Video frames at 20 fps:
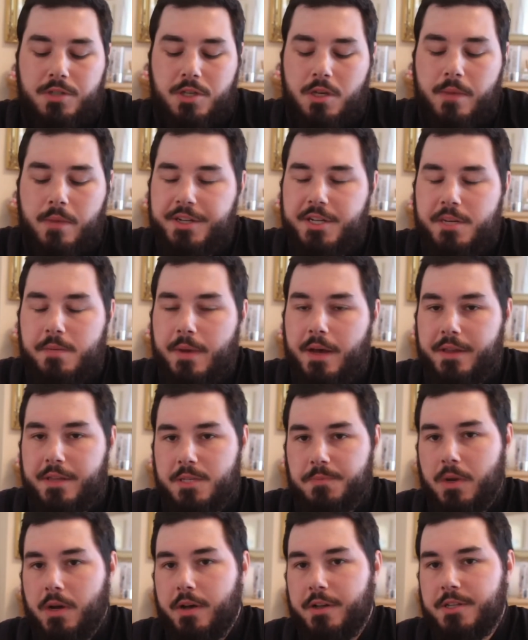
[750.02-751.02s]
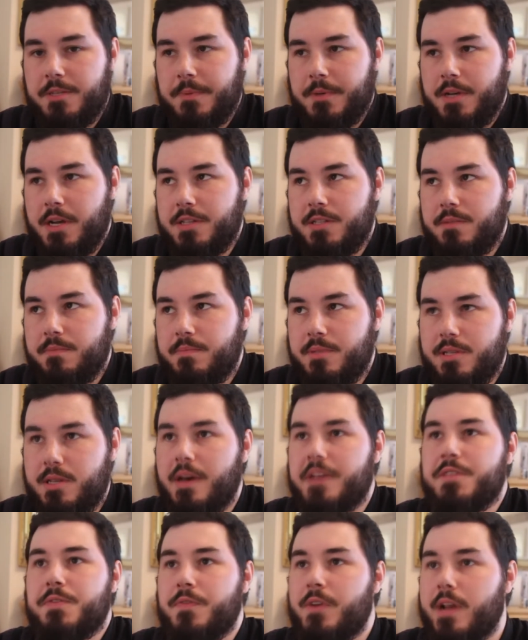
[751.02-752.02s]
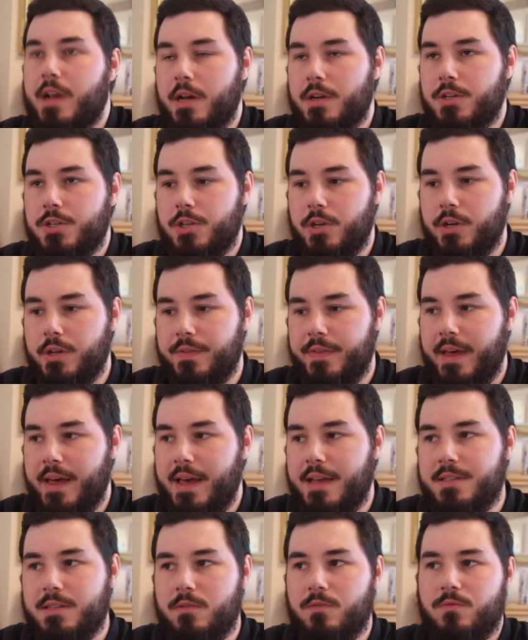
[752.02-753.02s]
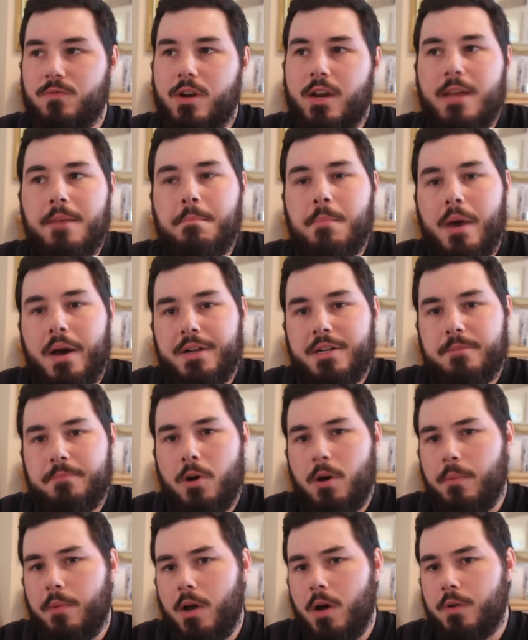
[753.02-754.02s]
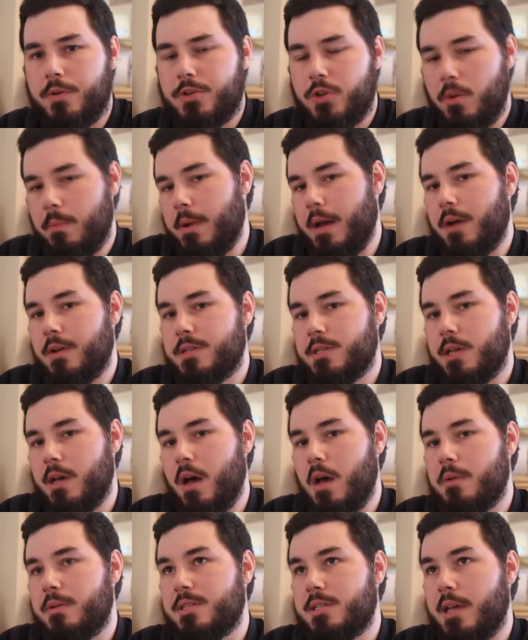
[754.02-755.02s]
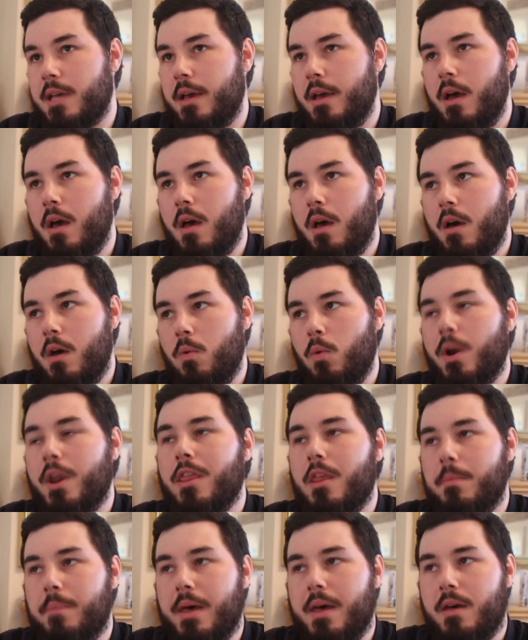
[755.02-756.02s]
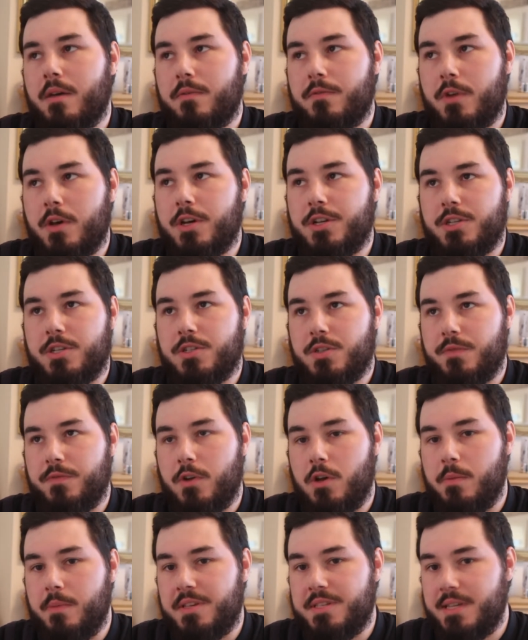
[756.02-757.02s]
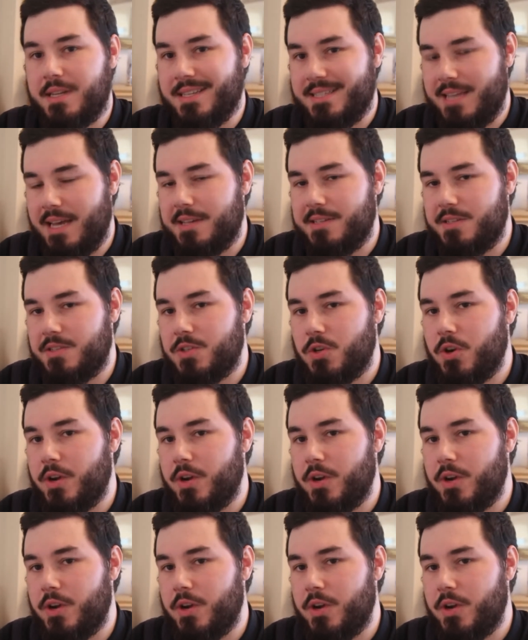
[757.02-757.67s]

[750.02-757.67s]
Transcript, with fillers: too much about the Spartans because besides three hundred, there isn't really much pop culture about it. I would say one of the better versions of them is in Assassin's